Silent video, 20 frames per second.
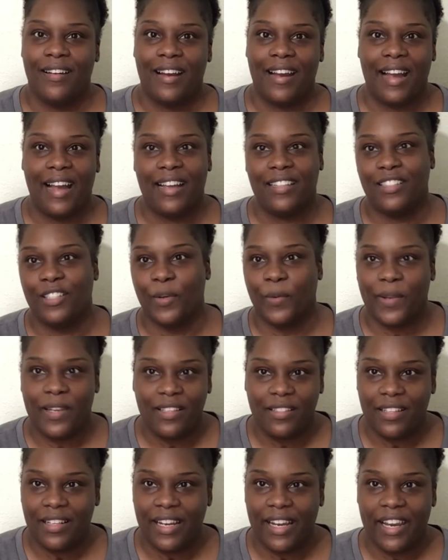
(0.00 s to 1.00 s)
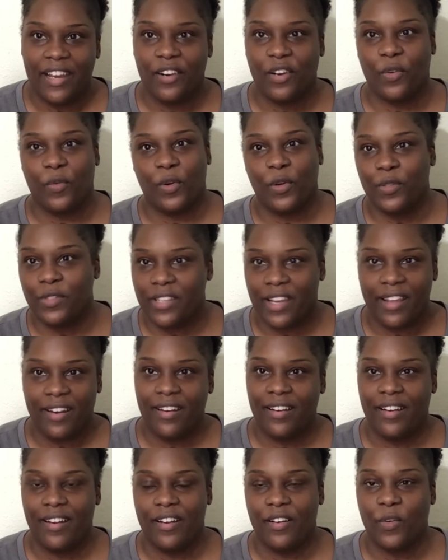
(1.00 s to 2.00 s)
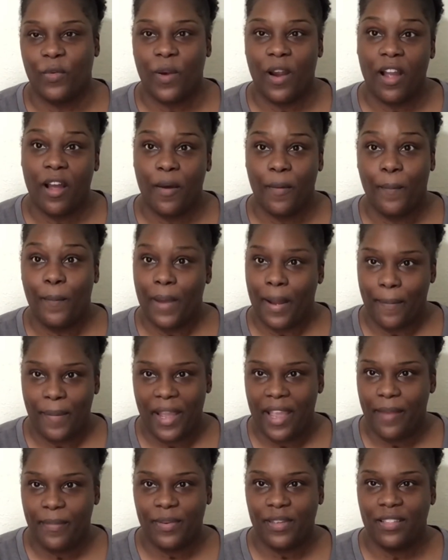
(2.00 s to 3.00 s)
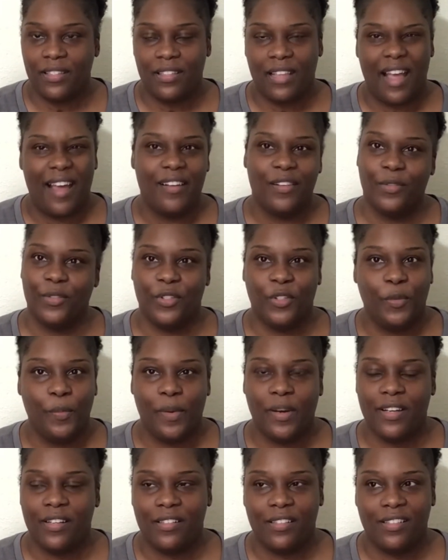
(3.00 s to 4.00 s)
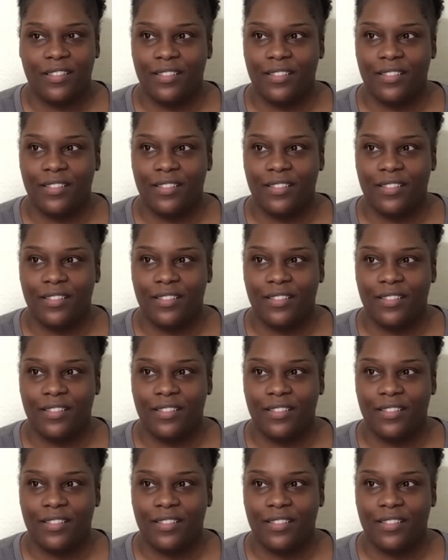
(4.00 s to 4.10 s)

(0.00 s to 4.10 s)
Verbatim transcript: I squeeze it in or rotate it in around my babies. I don't do much.